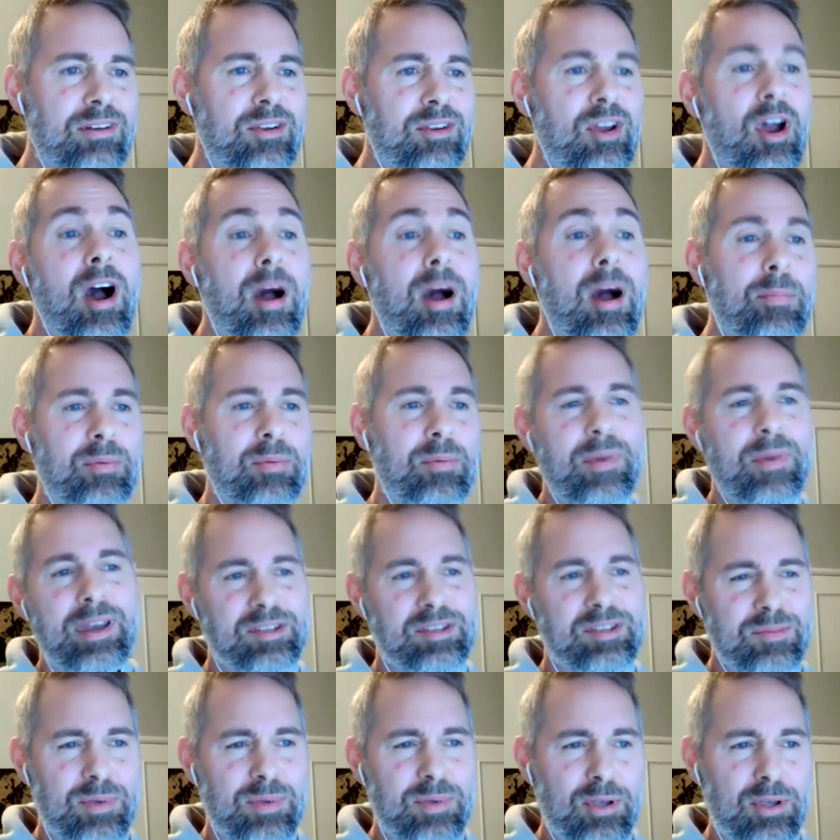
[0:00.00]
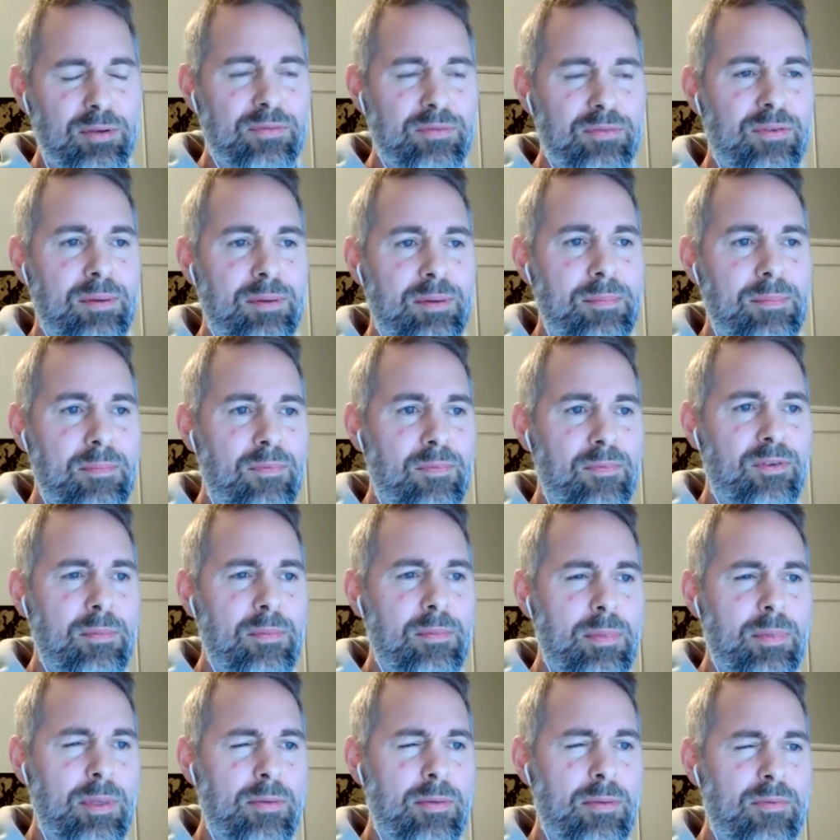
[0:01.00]
compromise bill from, from,
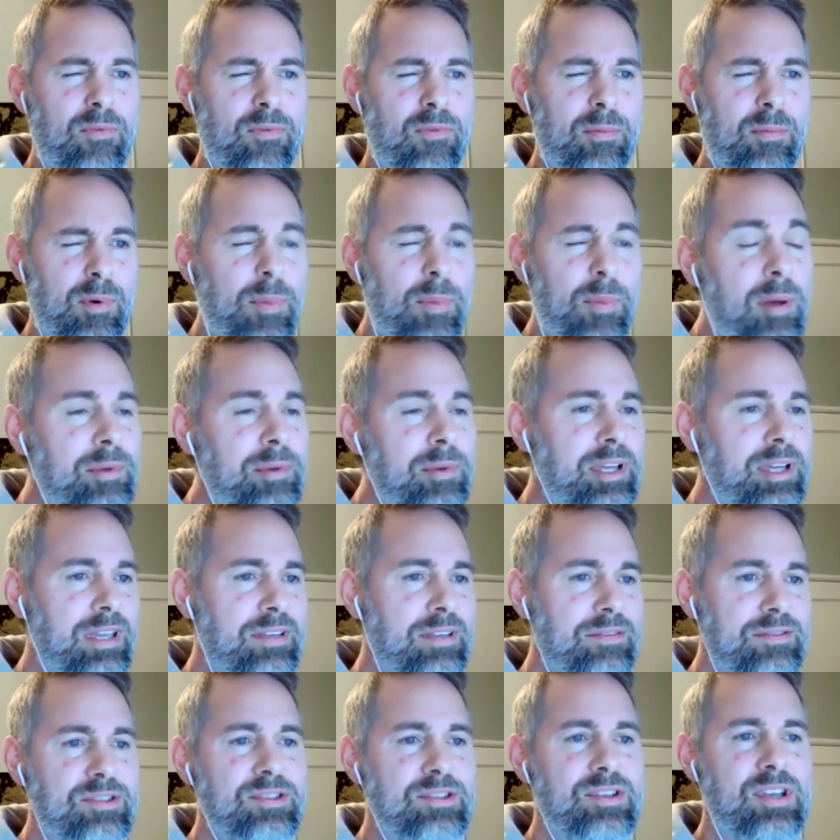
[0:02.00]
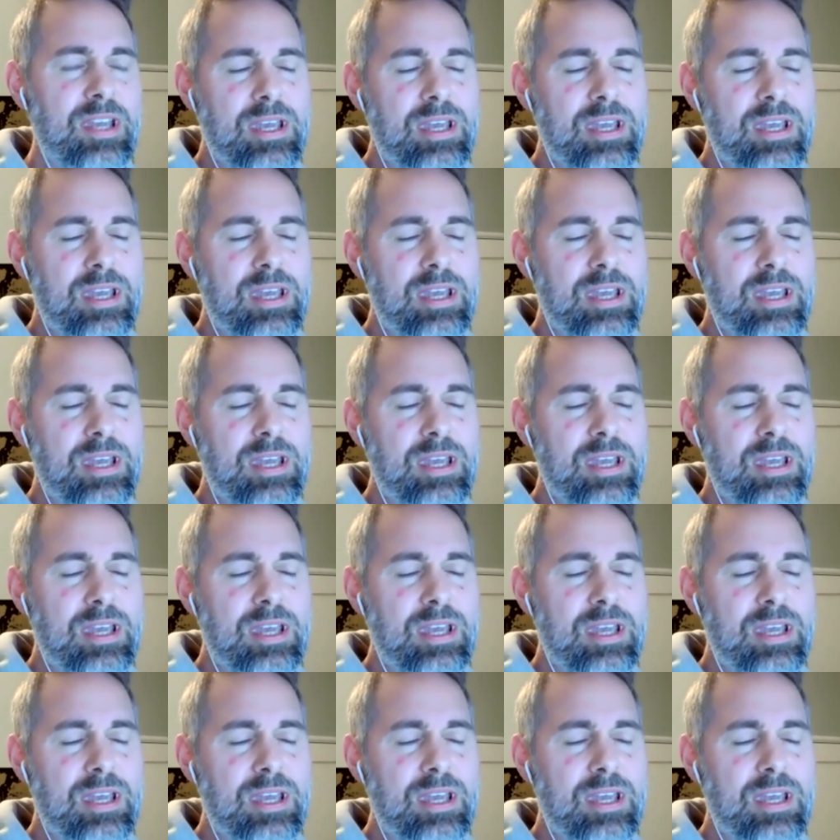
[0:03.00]
the, from Republicans,